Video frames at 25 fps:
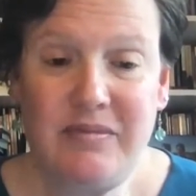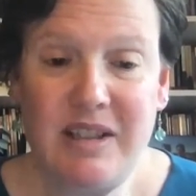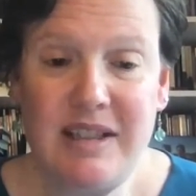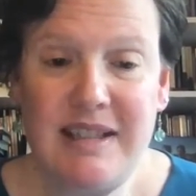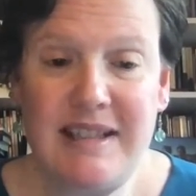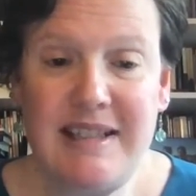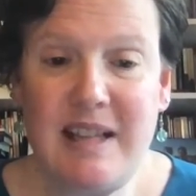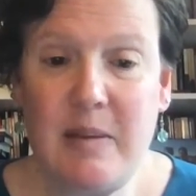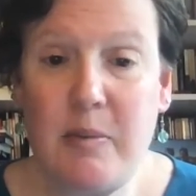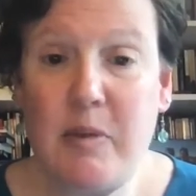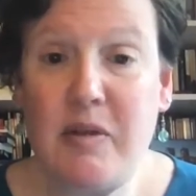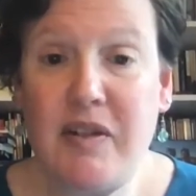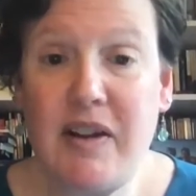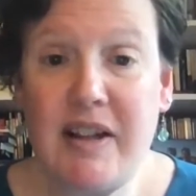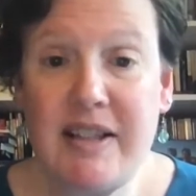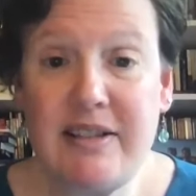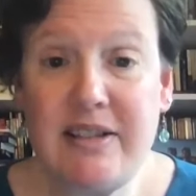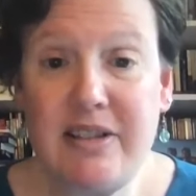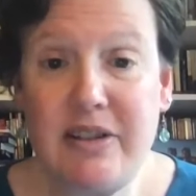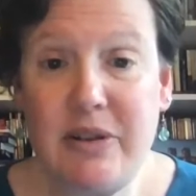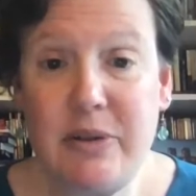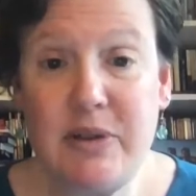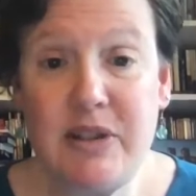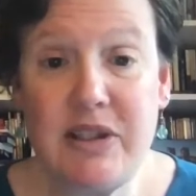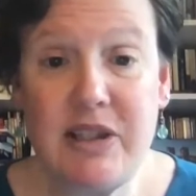Some of
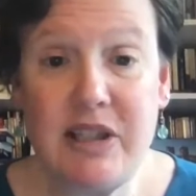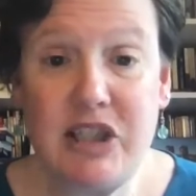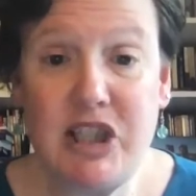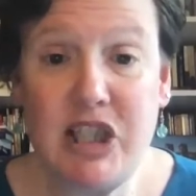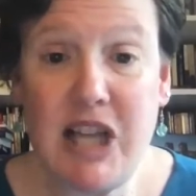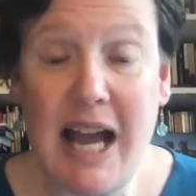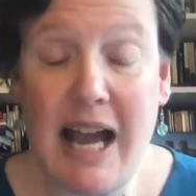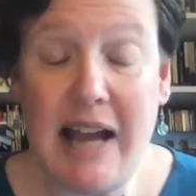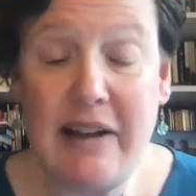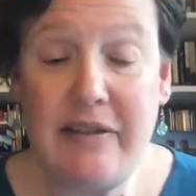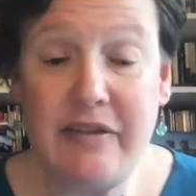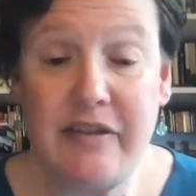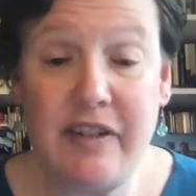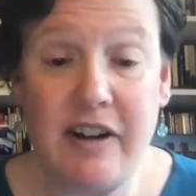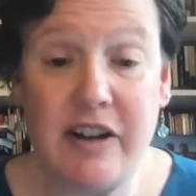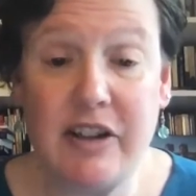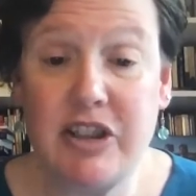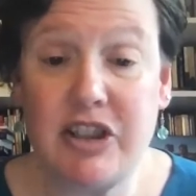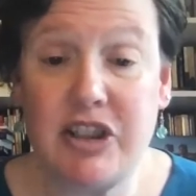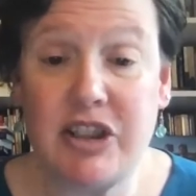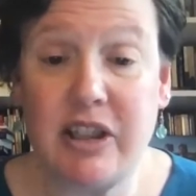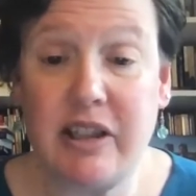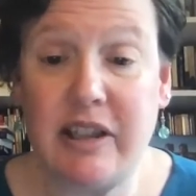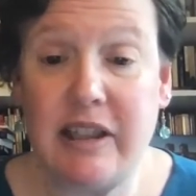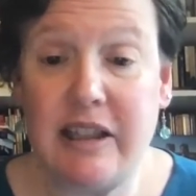us use the chat
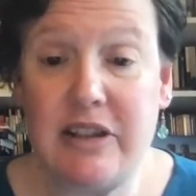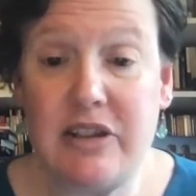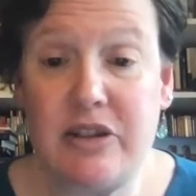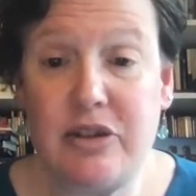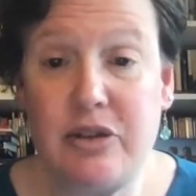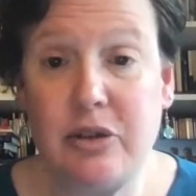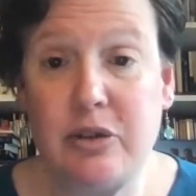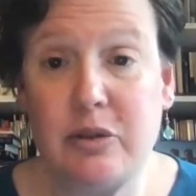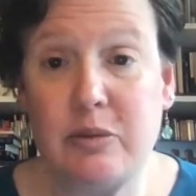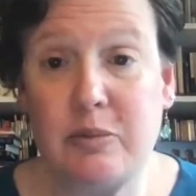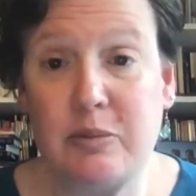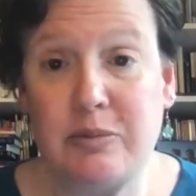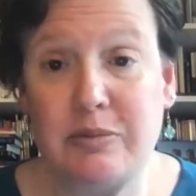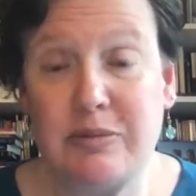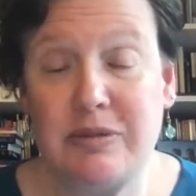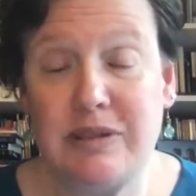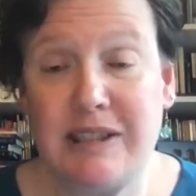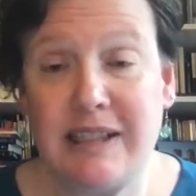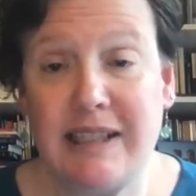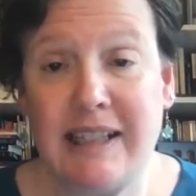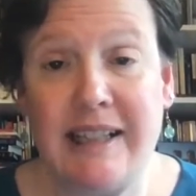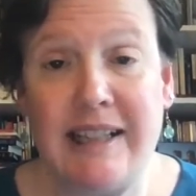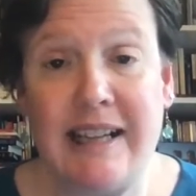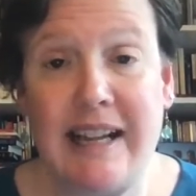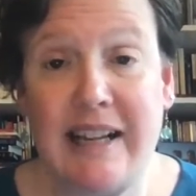function in Zoom
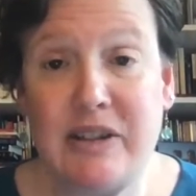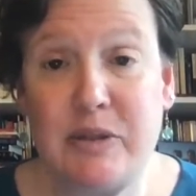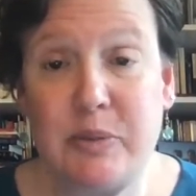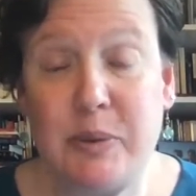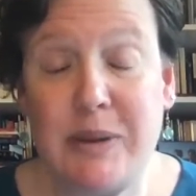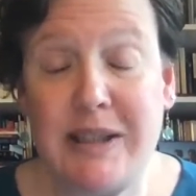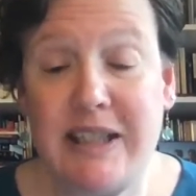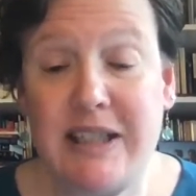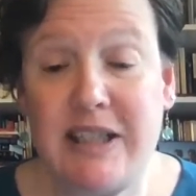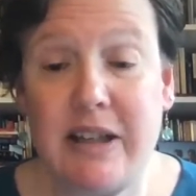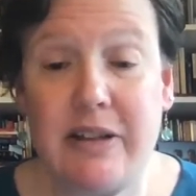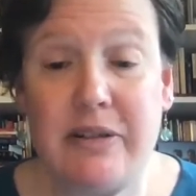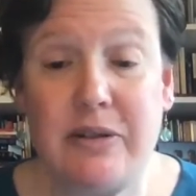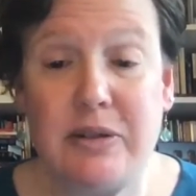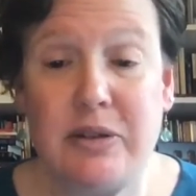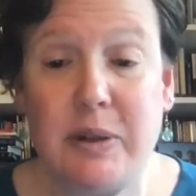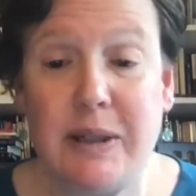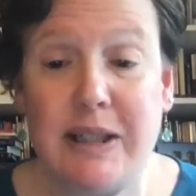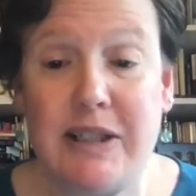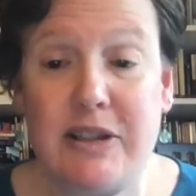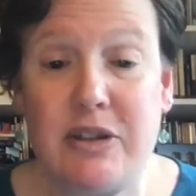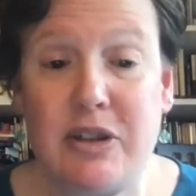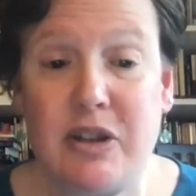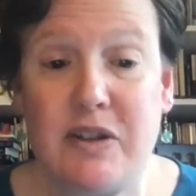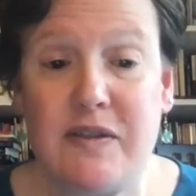to connect with each other
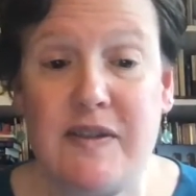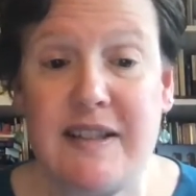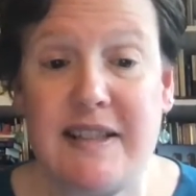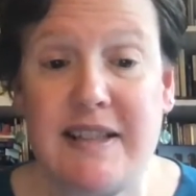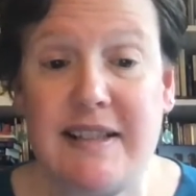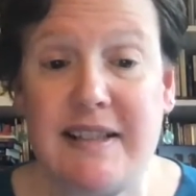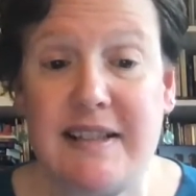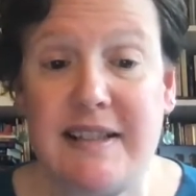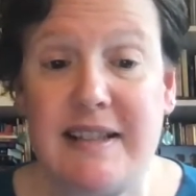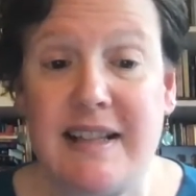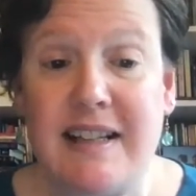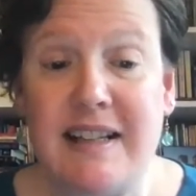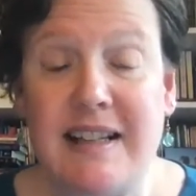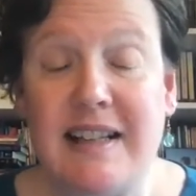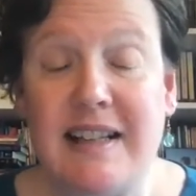during services,